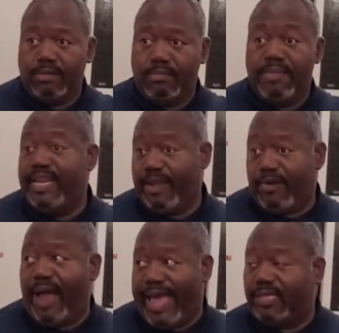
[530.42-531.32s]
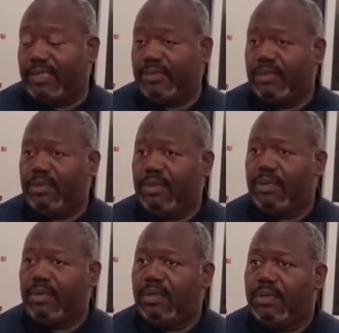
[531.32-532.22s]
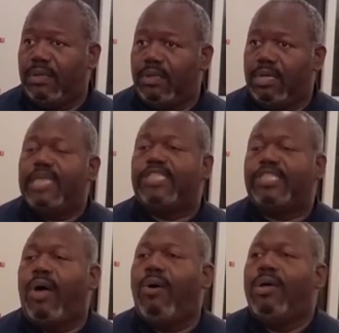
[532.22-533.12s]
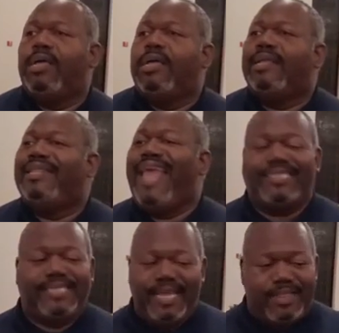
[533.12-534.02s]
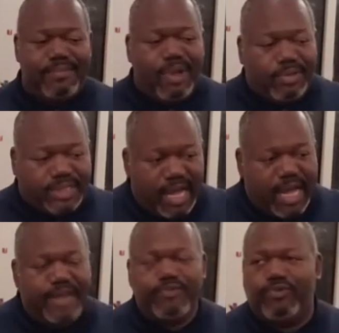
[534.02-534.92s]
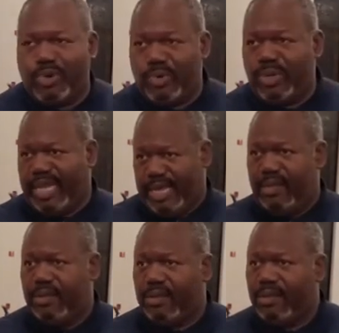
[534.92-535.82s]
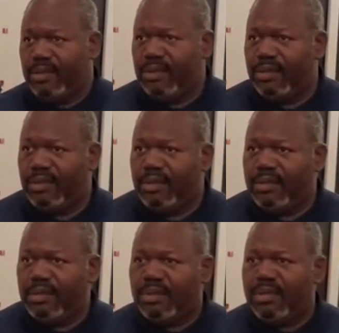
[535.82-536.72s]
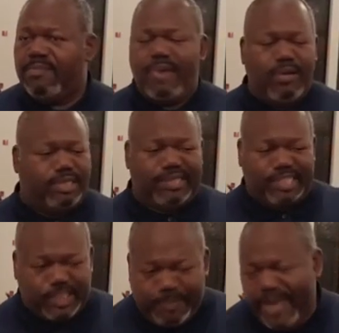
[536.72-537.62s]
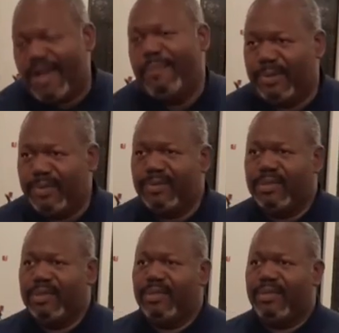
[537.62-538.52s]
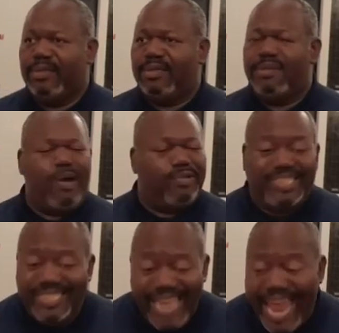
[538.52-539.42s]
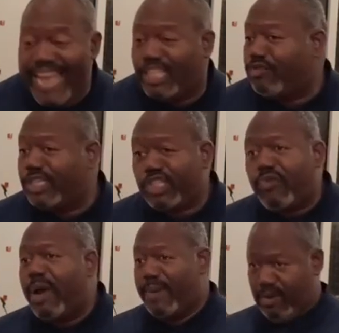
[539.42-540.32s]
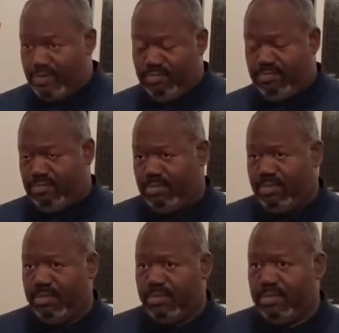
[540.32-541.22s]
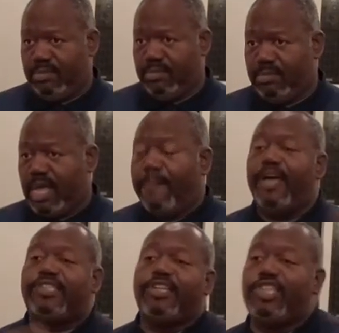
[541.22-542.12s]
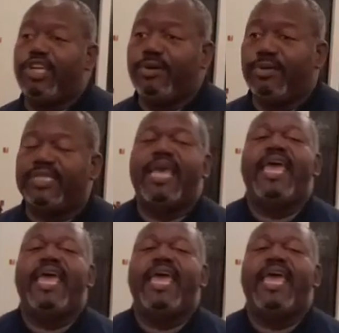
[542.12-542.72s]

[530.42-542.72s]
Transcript: meaning Christ. So let's get the most unruly, the most despicable, the most dangerous criminal amongst the Jews,